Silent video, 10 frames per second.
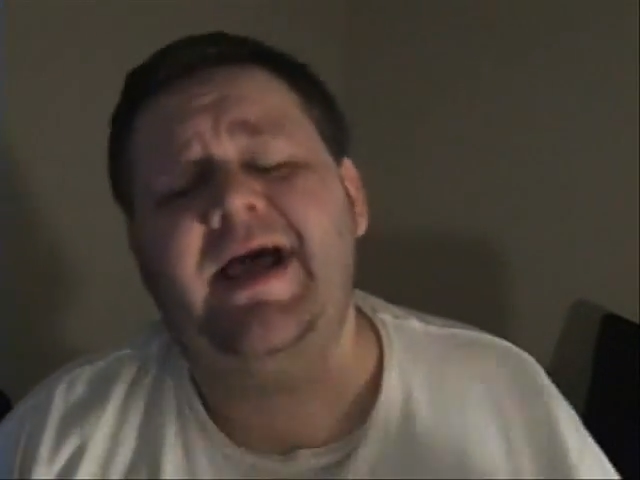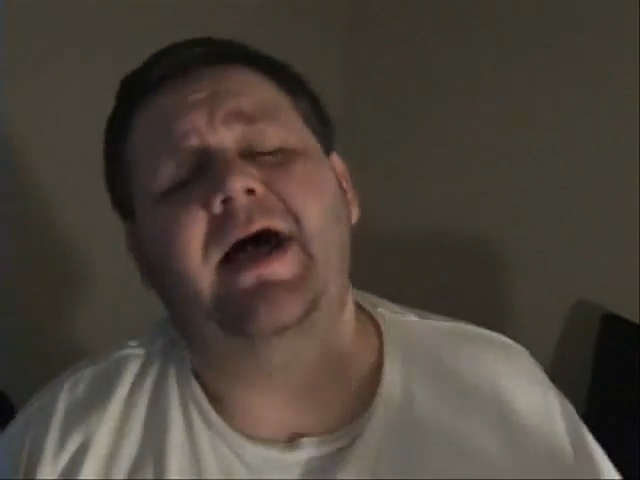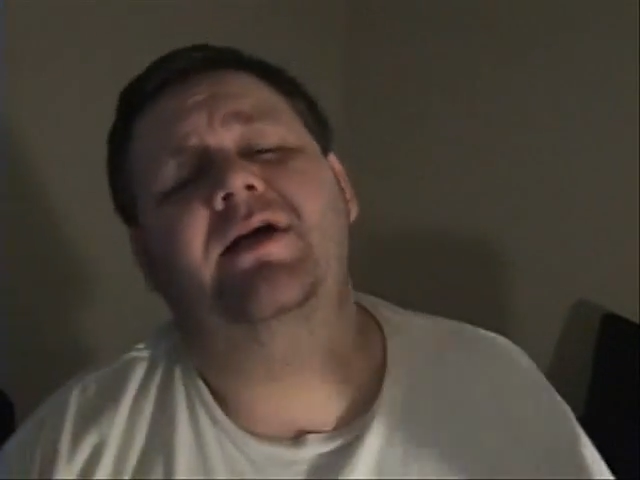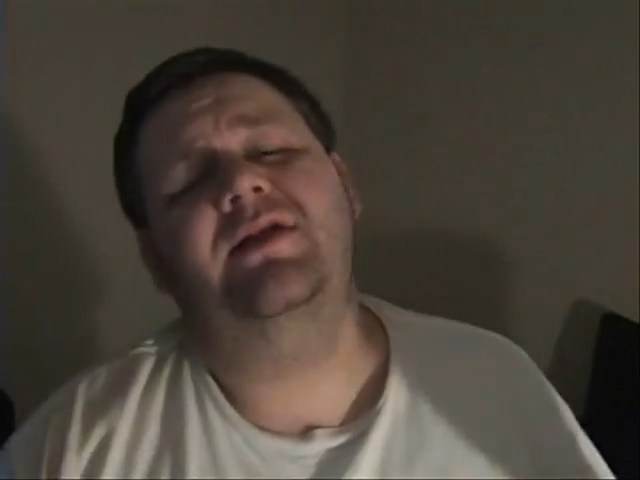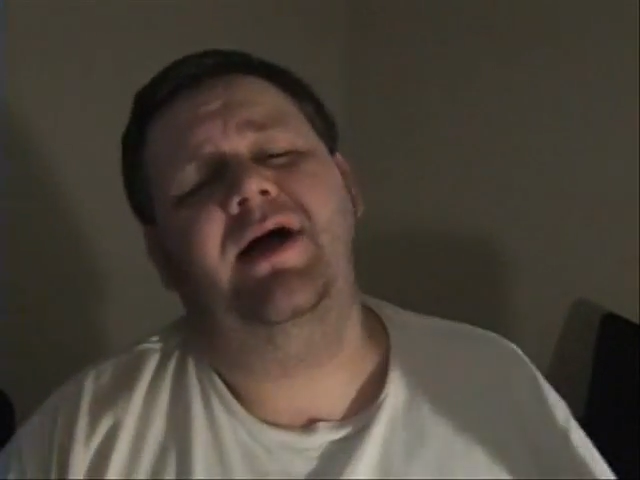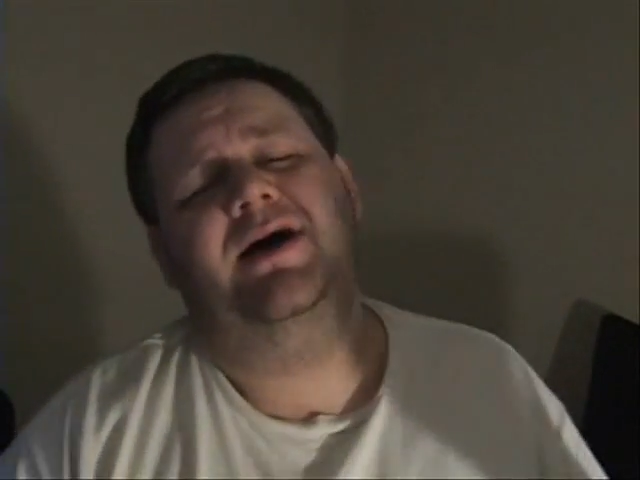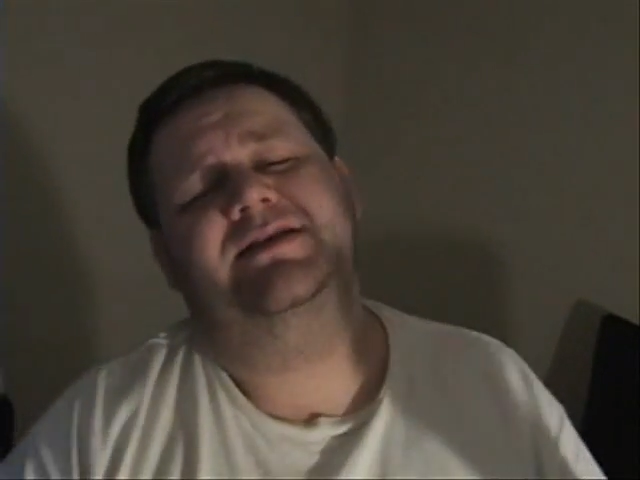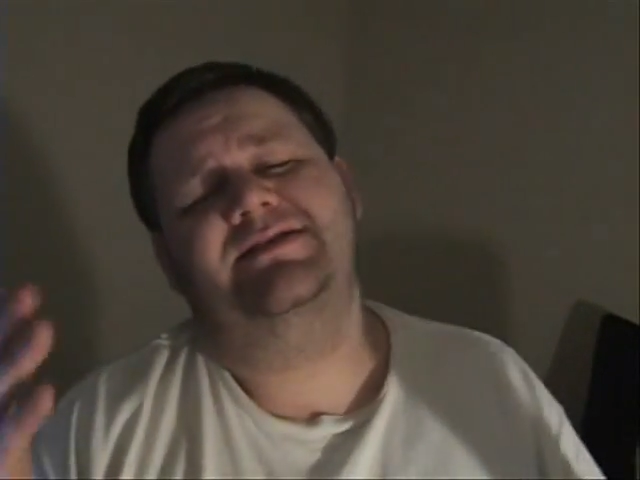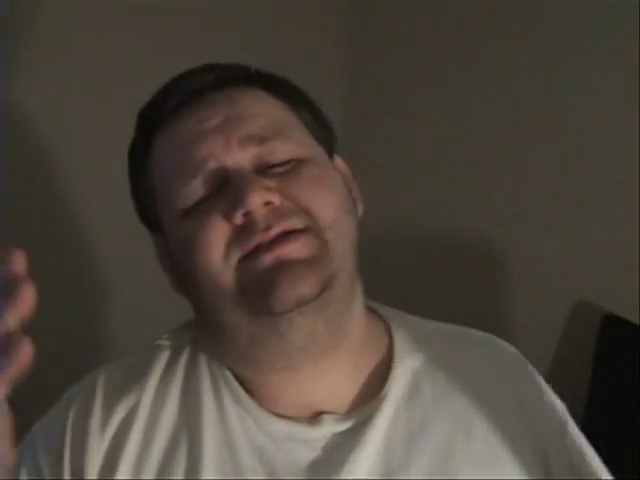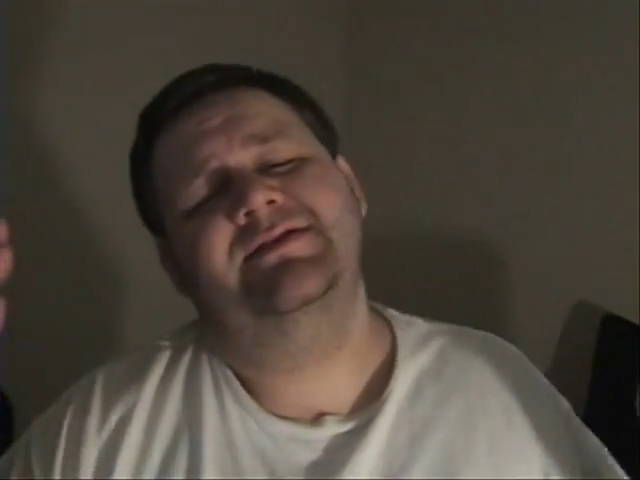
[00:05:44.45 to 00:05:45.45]
Tell
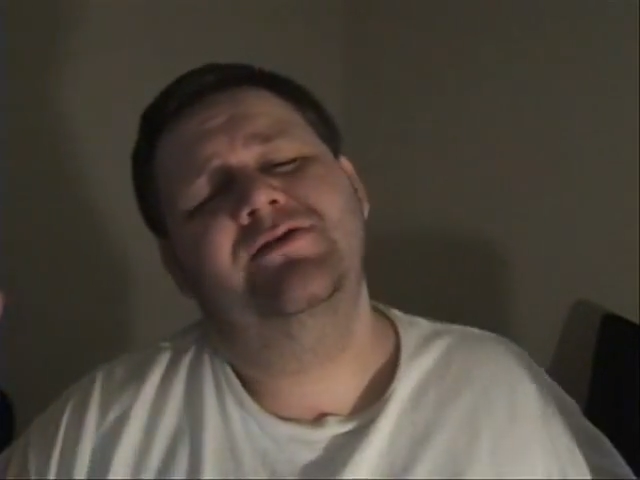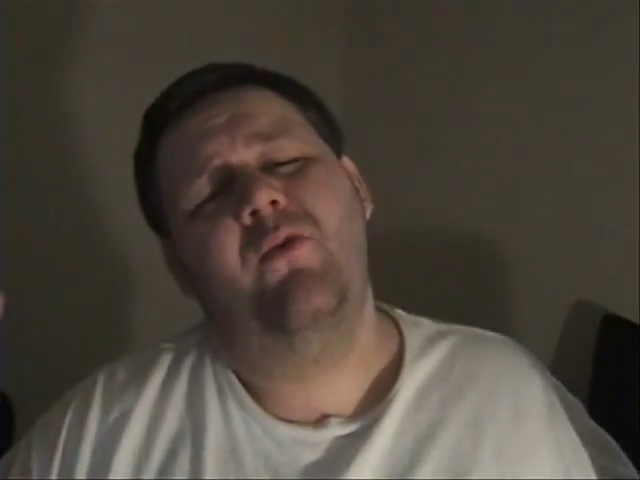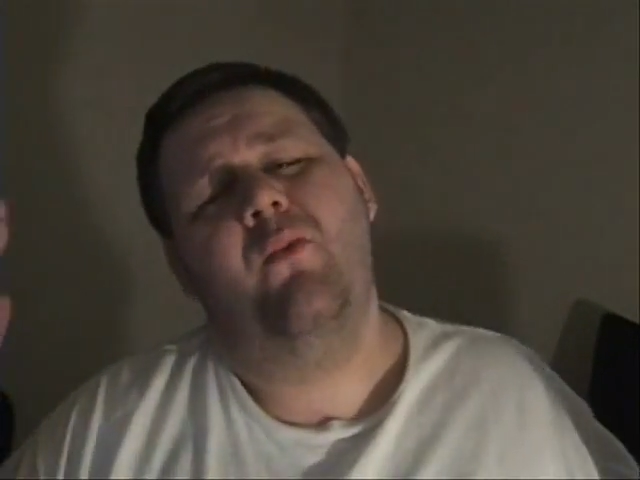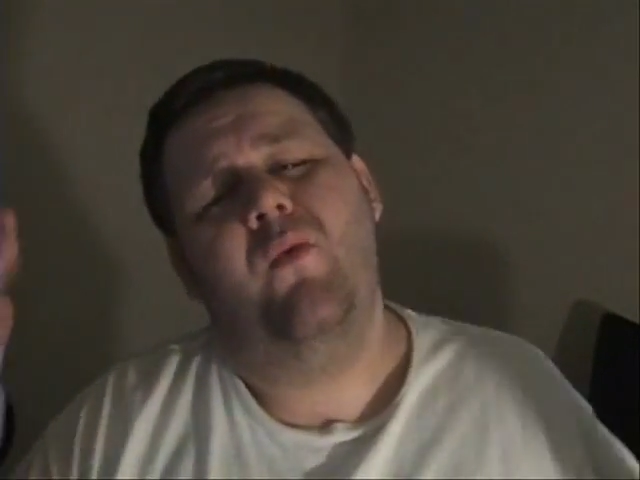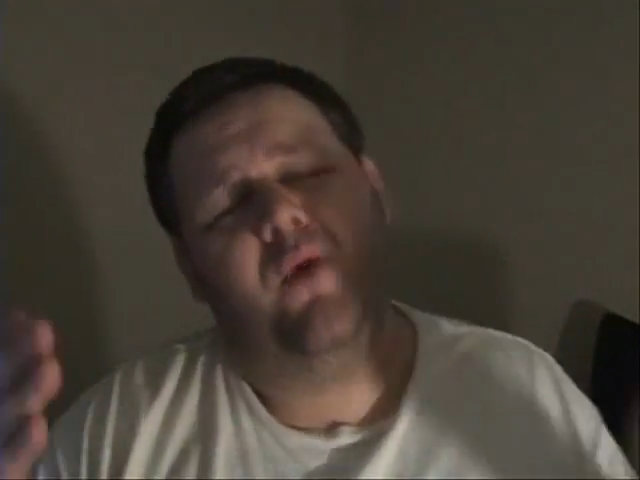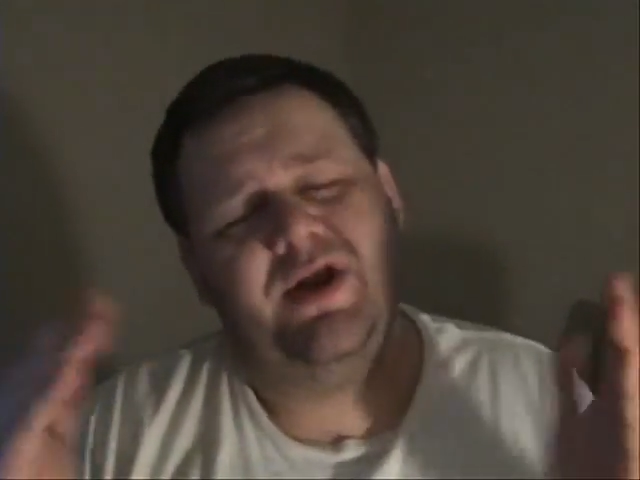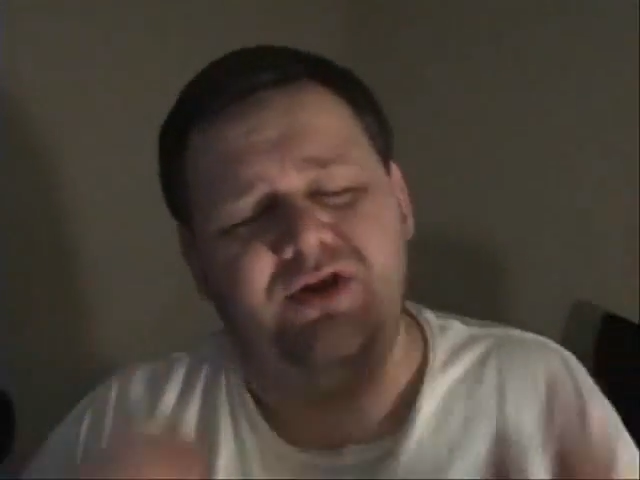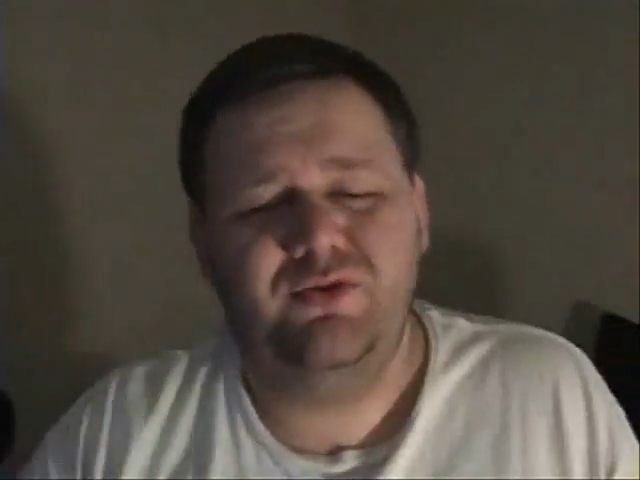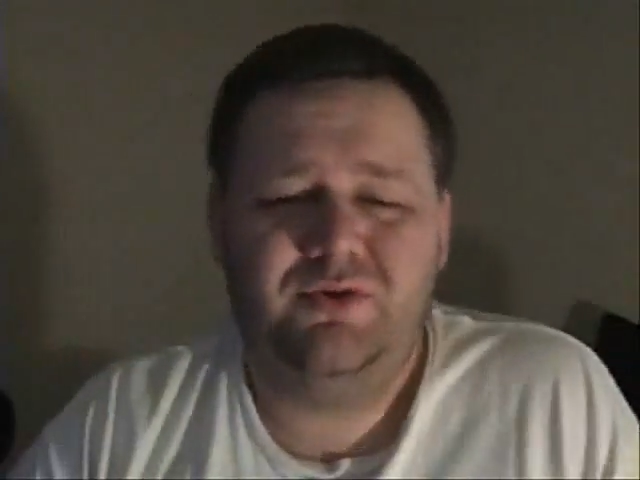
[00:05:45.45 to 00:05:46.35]
us what you